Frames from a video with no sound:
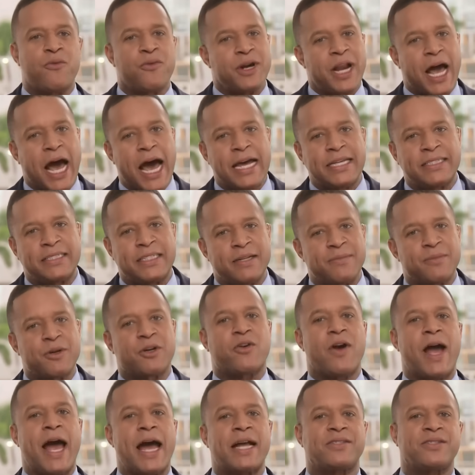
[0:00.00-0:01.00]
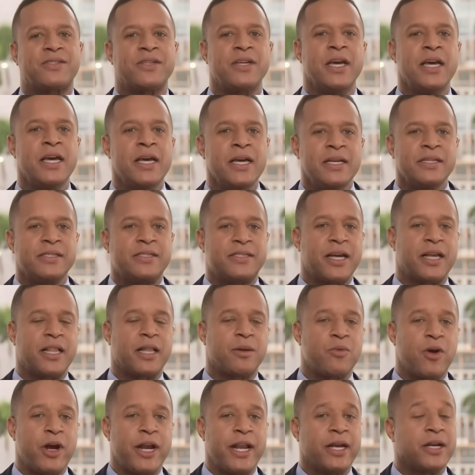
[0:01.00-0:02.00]
Overnight, Democrats
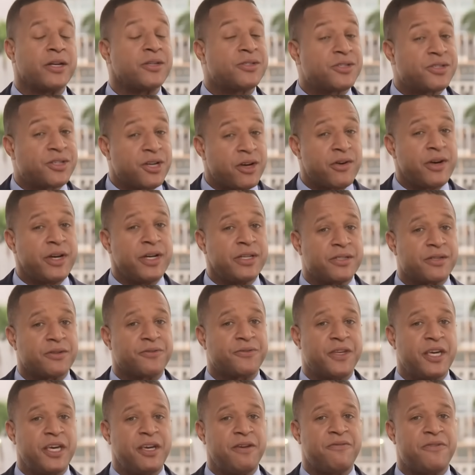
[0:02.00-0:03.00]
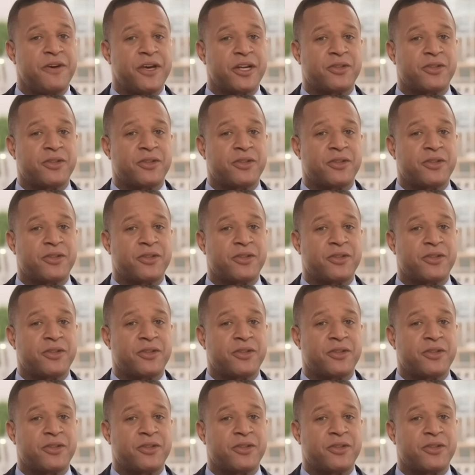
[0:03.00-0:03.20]
celebrating a series of key